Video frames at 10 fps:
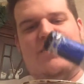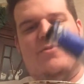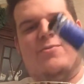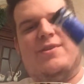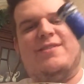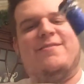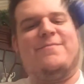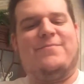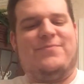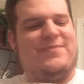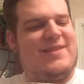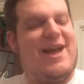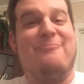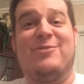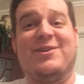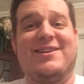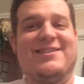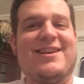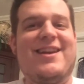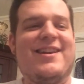Oh, wow. I'm really
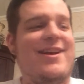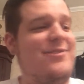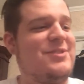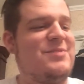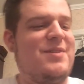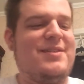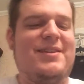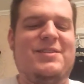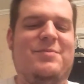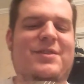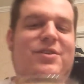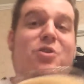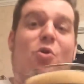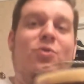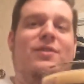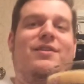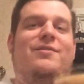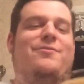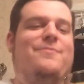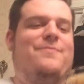excited now. I was expecting it to be a golden
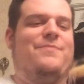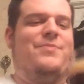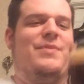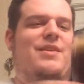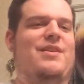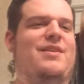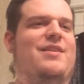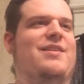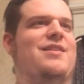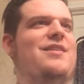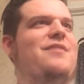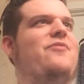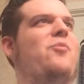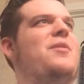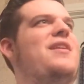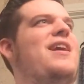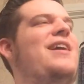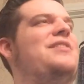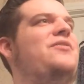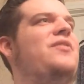ale. Formed a nice